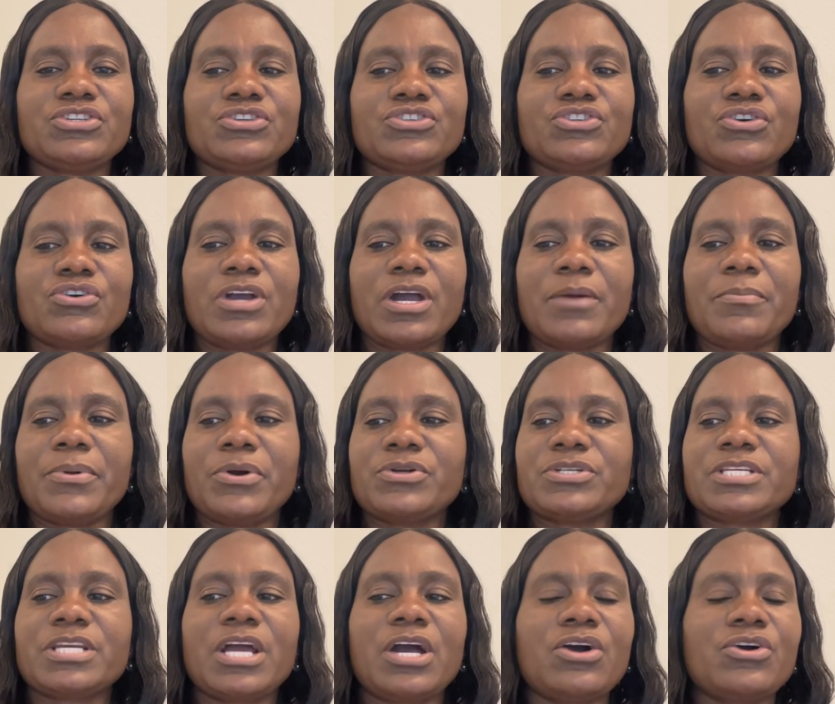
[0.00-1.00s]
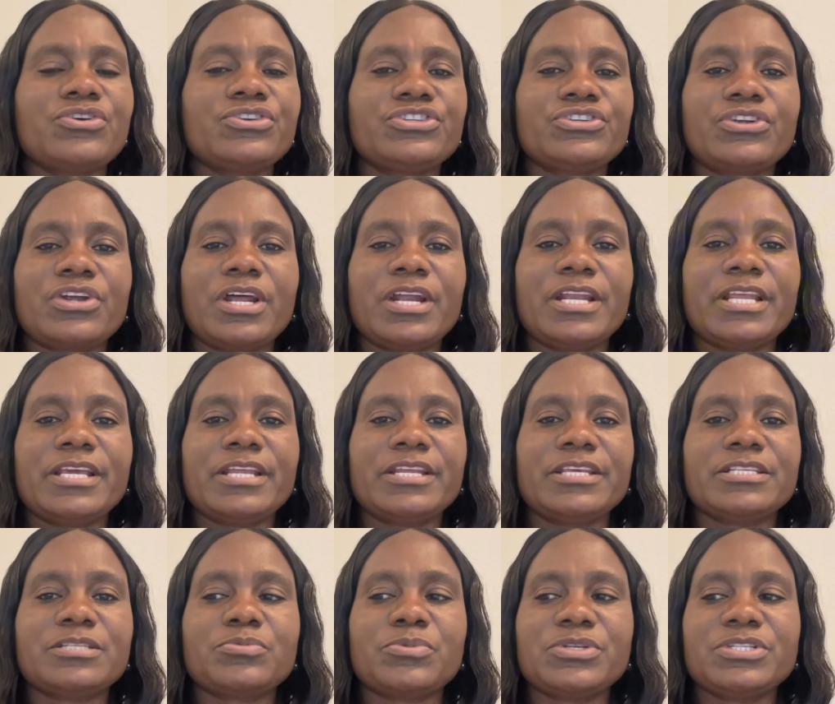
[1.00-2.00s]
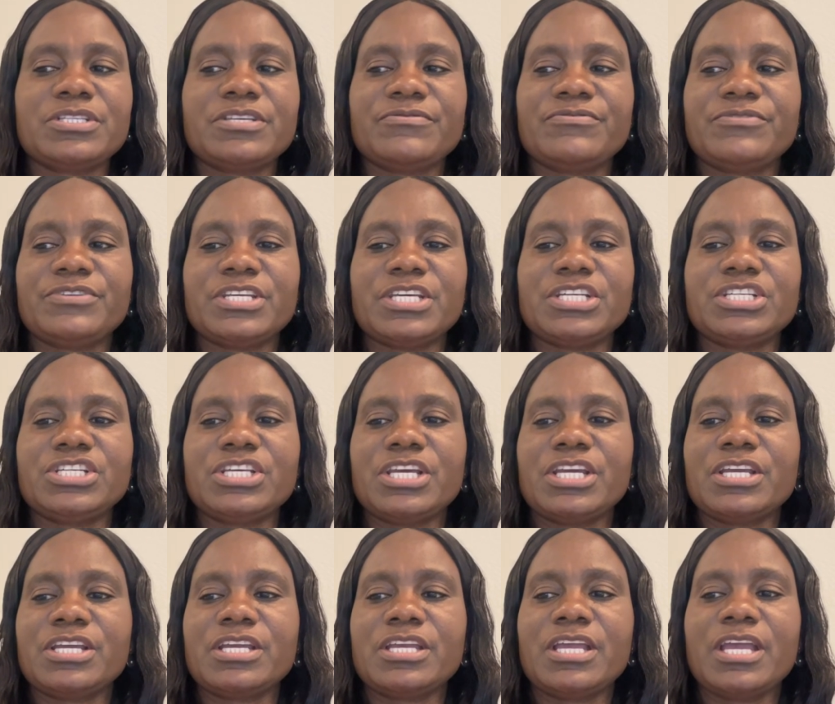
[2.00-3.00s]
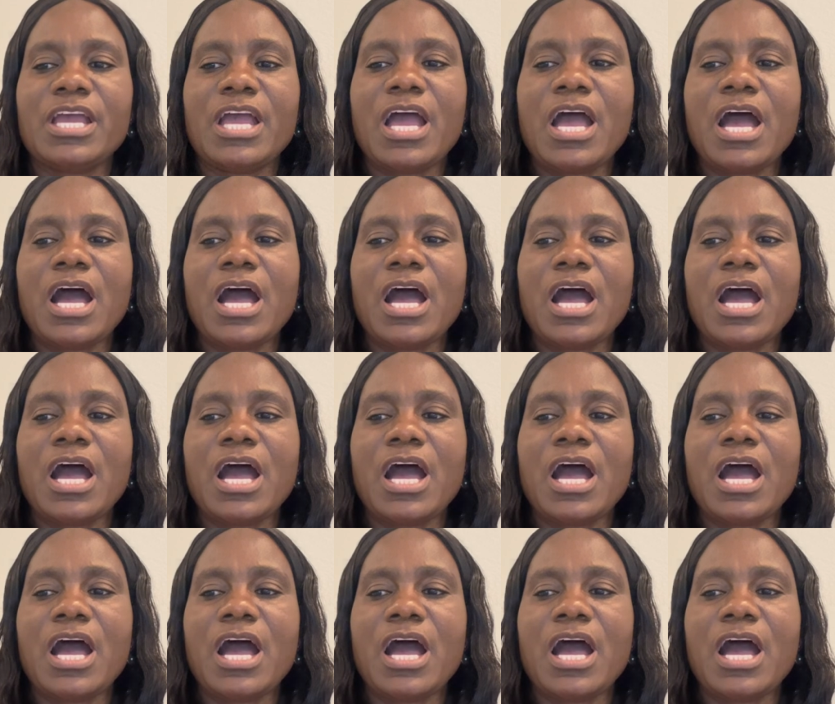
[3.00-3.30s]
to talk about culturally responsive teaching,